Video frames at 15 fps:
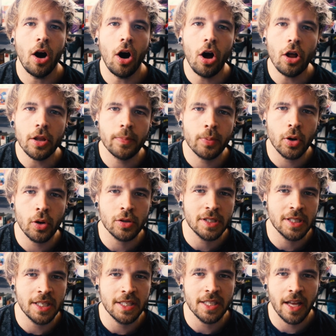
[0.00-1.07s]
all the
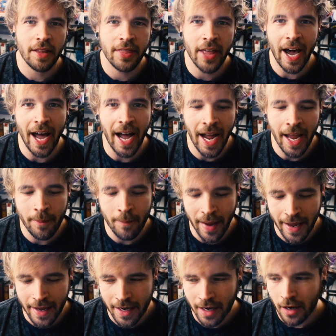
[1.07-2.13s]
proceeds that I
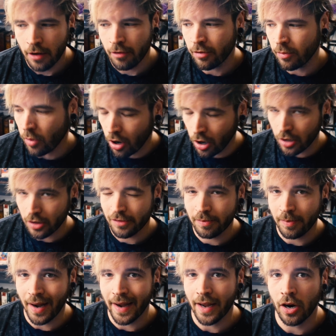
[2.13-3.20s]
make from all of
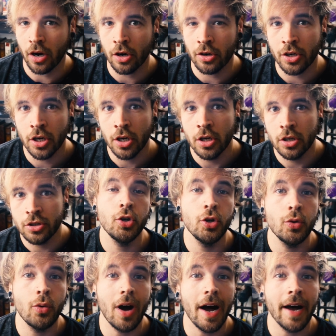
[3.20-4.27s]
my art
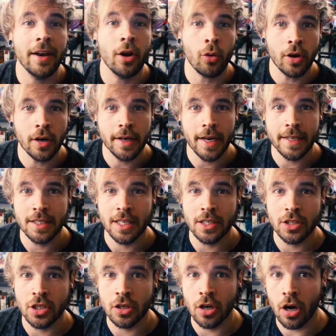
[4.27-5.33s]
through an
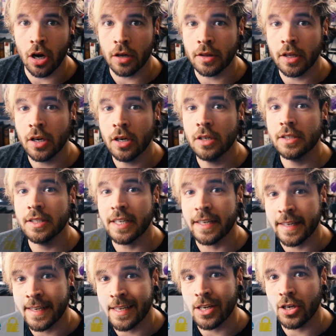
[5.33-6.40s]
organization called
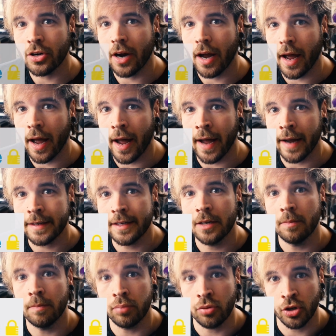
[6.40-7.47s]
Secure Act
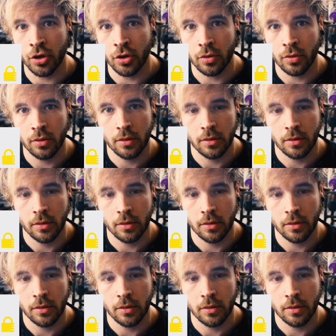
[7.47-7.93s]
Blue.